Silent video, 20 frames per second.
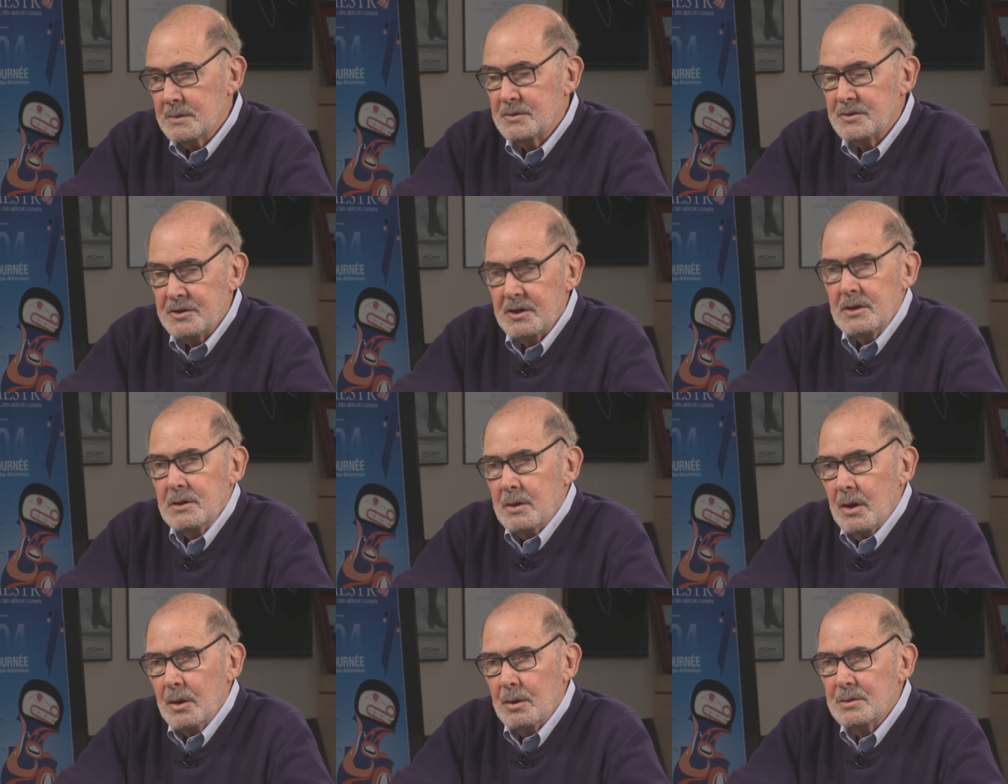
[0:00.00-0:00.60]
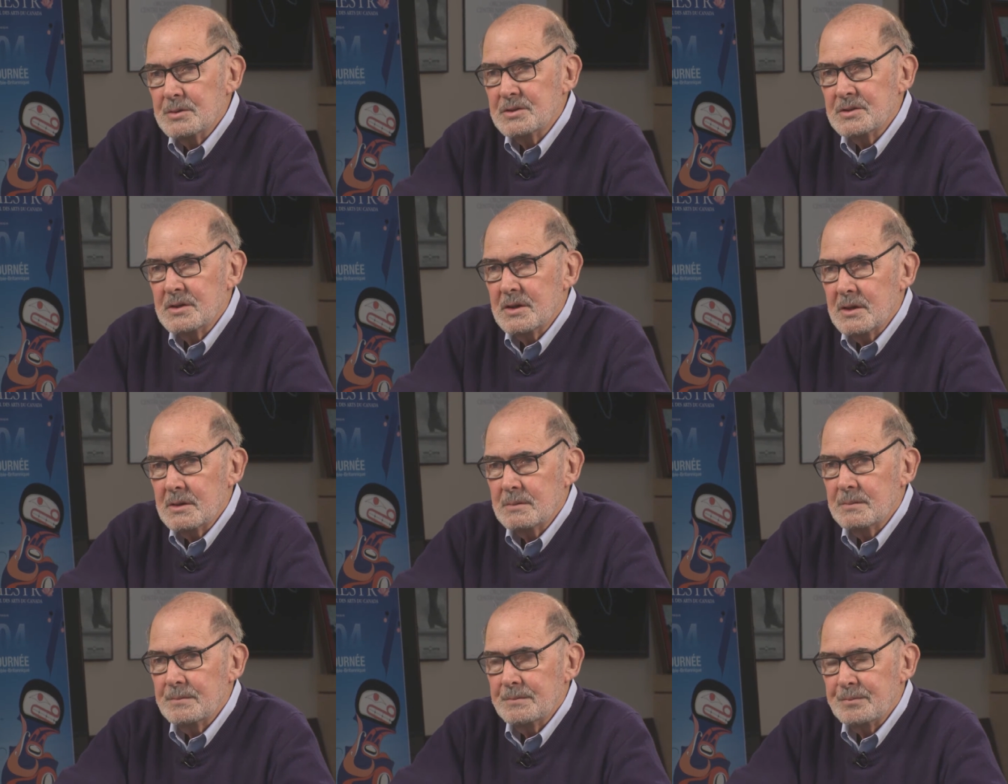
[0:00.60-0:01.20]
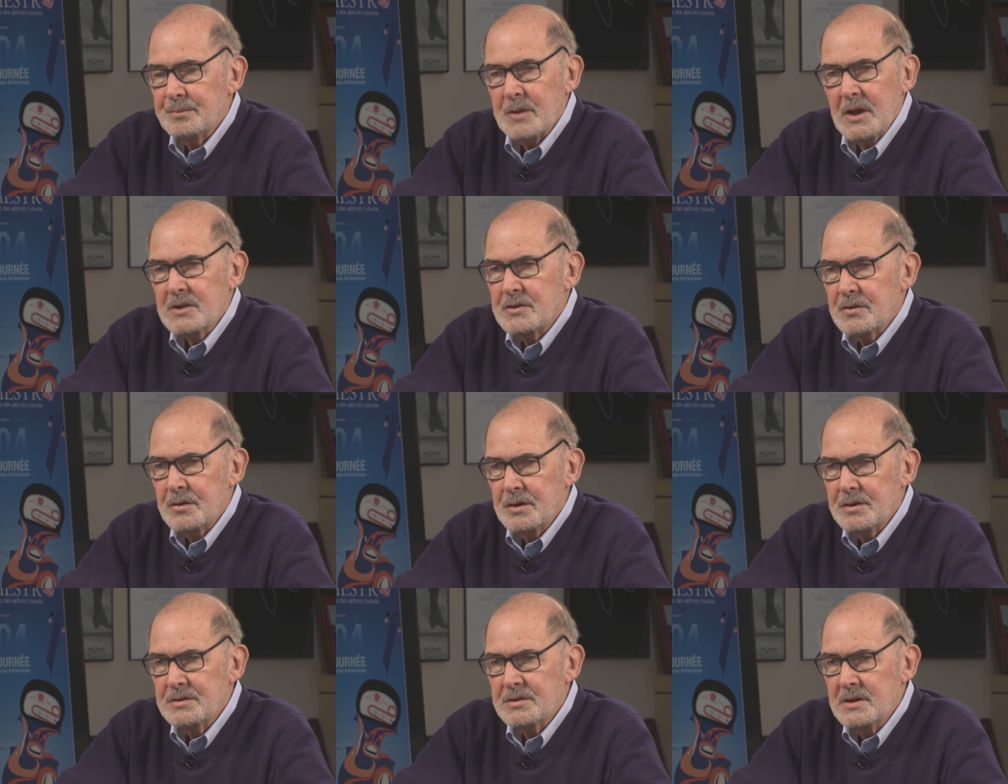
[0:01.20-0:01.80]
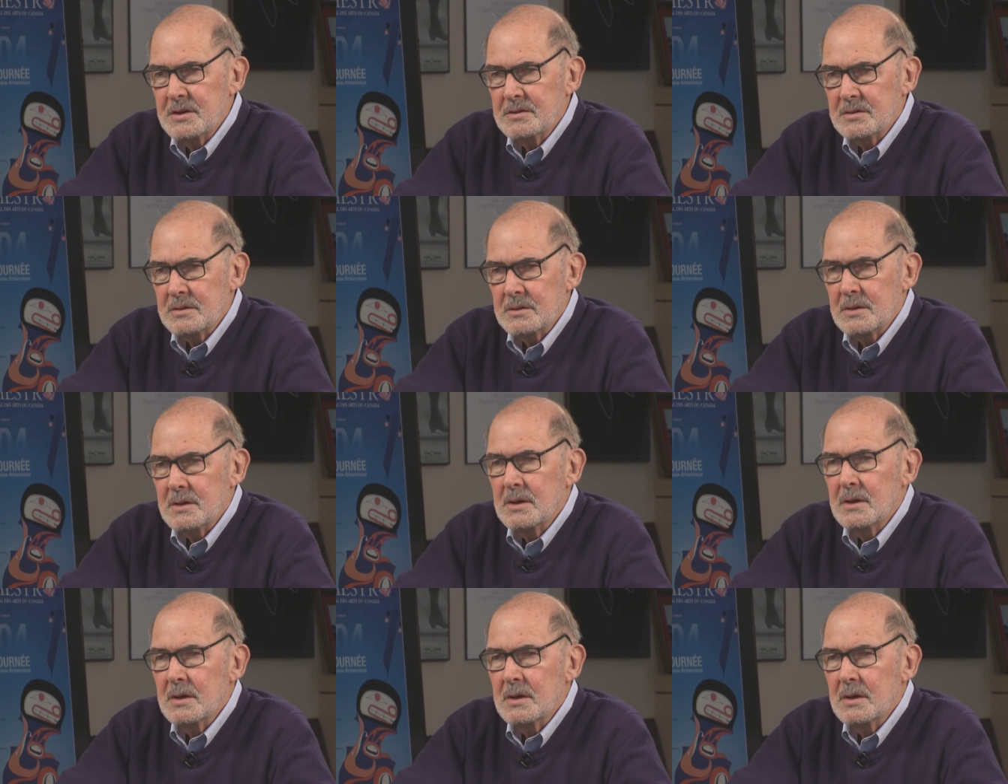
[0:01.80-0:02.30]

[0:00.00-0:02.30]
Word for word: she knows that it's her season.